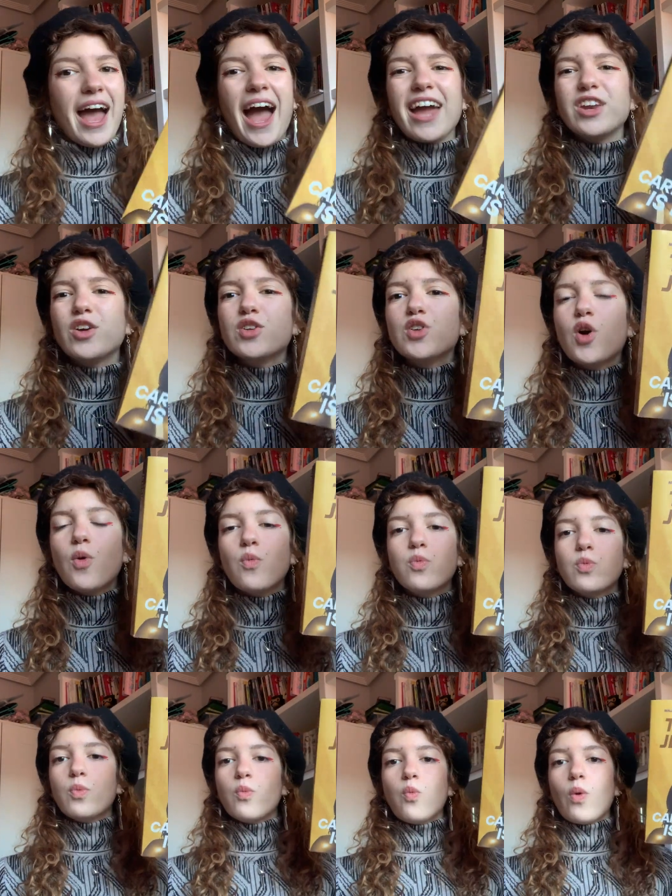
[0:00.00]
I don't know
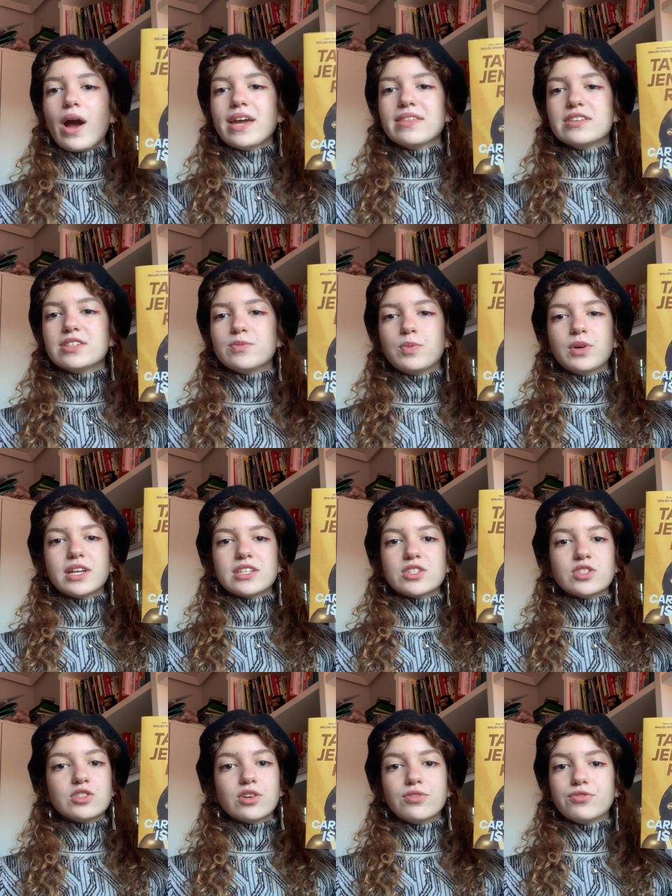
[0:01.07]
why this book
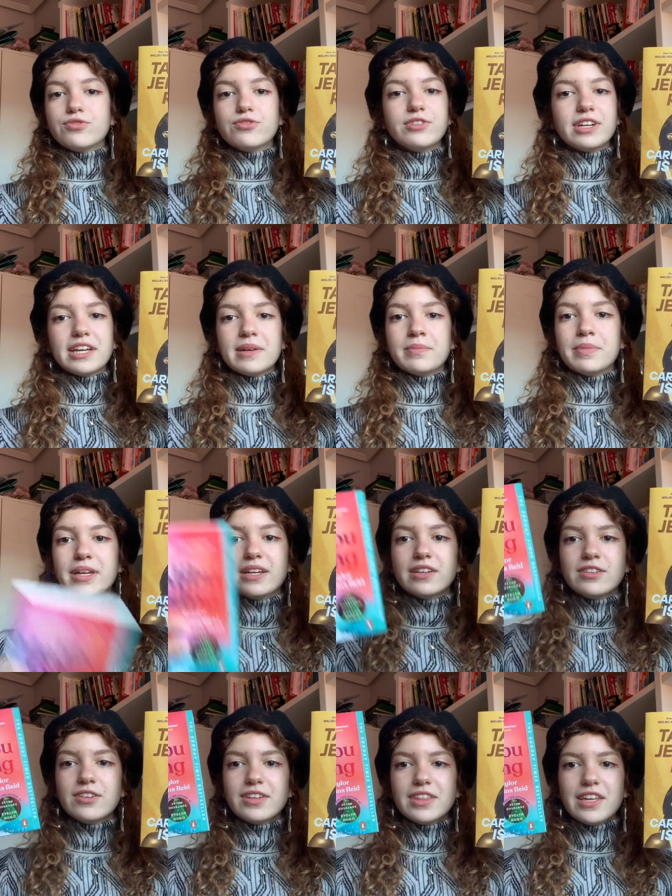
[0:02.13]
is so freaking big.
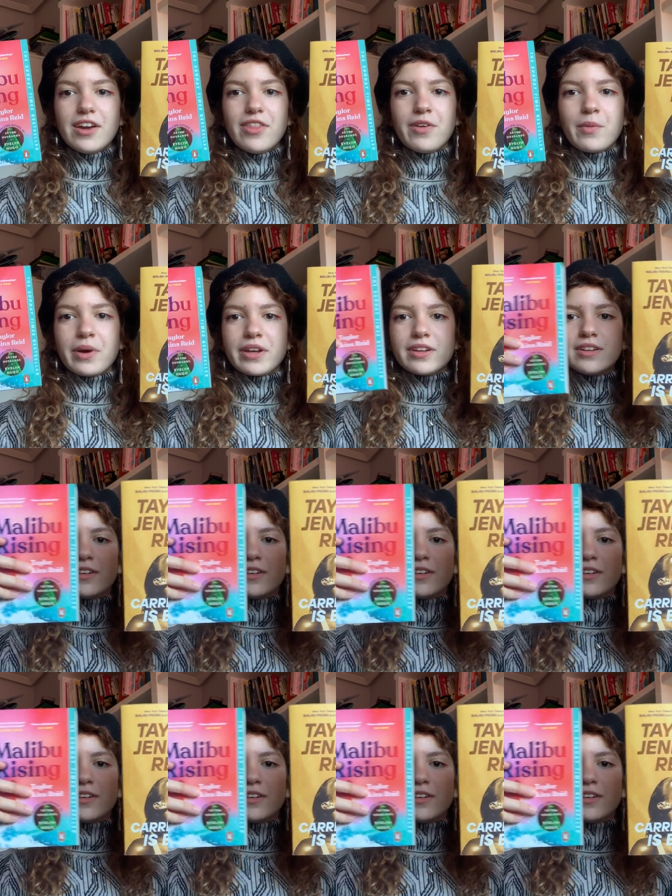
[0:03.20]
Look at the other one.